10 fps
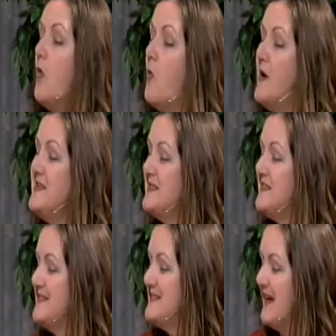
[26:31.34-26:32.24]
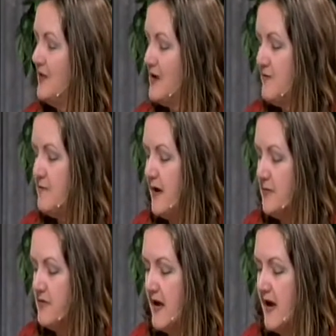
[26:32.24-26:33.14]
one of the things I love
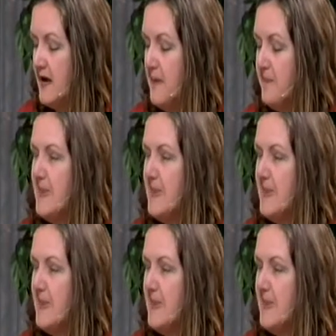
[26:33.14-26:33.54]
about that